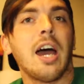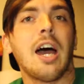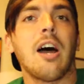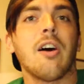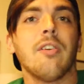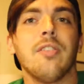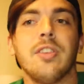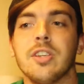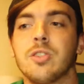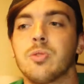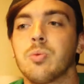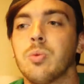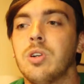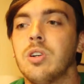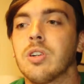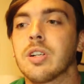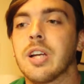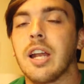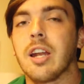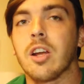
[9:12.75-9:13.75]
how this
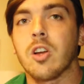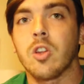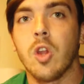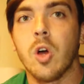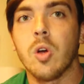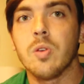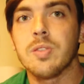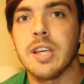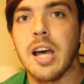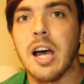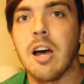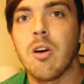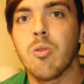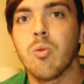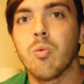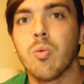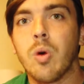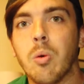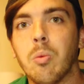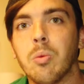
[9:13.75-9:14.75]
will kind of close
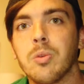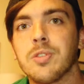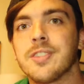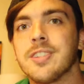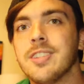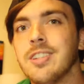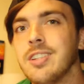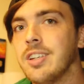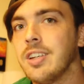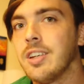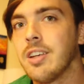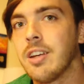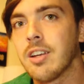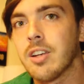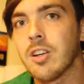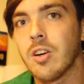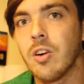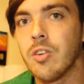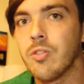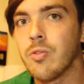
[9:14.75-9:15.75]
out, what we'll see
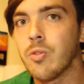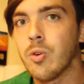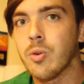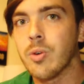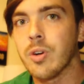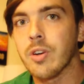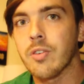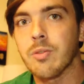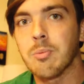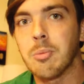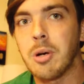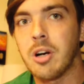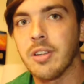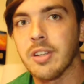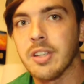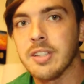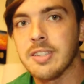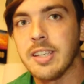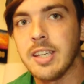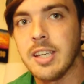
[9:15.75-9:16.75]
going forward from
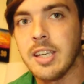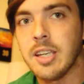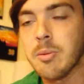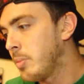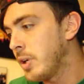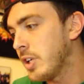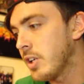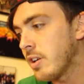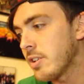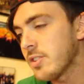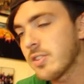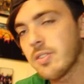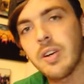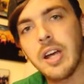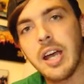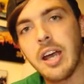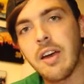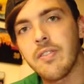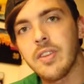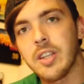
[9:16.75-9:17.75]
all the teams. But you
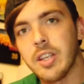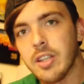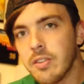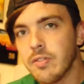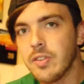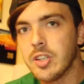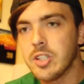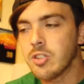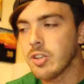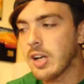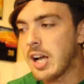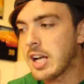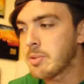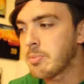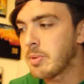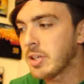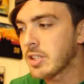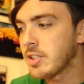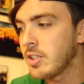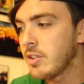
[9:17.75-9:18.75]
also have the individual
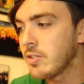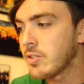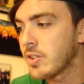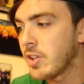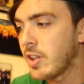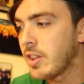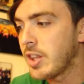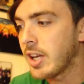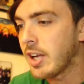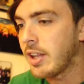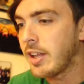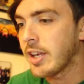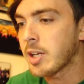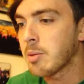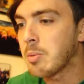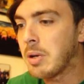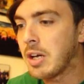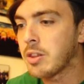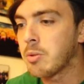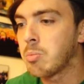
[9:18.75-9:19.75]
aspect too. So the thing I
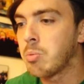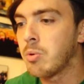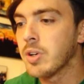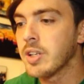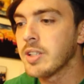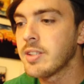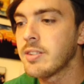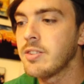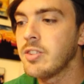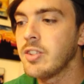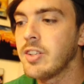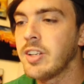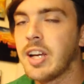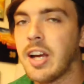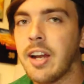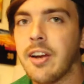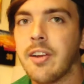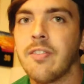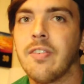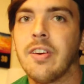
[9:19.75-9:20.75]
like about the points is you
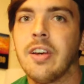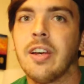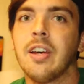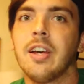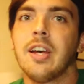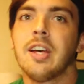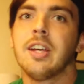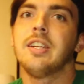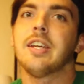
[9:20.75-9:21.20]
can kind of